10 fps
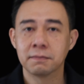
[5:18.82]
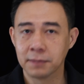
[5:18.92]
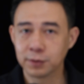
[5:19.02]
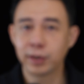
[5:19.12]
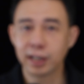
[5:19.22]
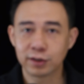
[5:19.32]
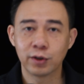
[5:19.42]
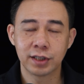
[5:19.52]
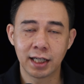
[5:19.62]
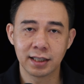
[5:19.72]
but we can
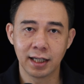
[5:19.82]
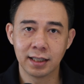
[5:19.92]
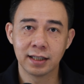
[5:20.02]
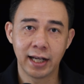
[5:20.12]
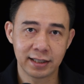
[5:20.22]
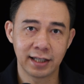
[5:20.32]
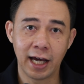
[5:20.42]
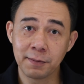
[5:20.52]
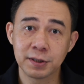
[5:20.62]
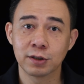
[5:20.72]
talk that in the next
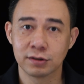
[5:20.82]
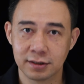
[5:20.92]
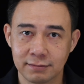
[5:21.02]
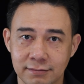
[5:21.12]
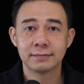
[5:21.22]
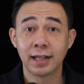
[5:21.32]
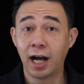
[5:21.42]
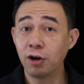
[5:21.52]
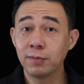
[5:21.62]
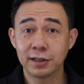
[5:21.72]
episodes.
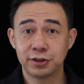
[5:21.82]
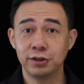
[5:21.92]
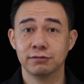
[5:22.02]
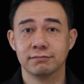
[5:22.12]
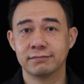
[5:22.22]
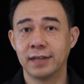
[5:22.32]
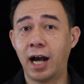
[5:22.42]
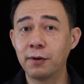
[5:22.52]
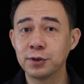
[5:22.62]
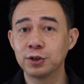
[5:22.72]
How about you?
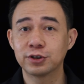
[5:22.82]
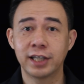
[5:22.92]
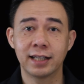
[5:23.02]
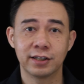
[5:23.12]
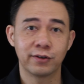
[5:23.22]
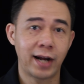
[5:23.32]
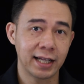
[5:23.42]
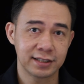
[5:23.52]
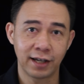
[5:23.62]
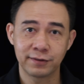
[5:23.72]
How do you set the
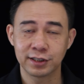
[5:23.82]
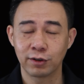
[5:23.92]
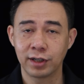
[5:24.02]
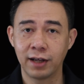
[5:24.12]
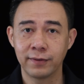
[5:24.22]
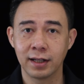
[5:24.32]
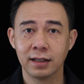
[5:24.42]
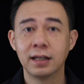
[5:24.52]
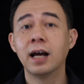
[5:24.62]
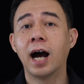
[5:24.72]
right safety stock level?
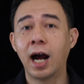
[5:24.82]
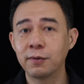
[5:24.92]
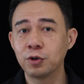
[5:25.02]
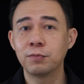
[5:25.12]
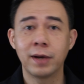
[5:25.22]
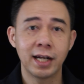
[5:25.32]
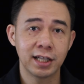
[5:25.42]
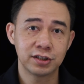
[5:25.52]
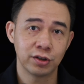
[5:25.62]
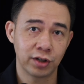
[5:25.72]
How do you
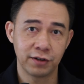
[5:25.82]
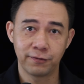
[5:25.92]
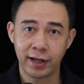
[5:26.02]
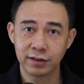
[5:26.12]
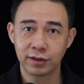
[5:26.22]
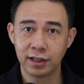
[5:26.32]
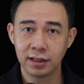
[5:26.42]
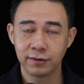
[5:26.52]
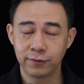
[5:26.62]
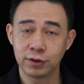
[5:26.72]
manage your inventory
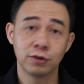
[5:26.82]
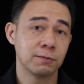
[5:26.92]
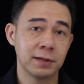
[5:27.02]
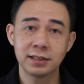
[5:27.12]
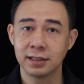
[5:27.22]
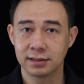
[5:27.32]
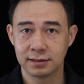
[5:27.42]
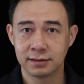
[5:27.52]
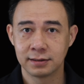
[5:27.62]
for your business?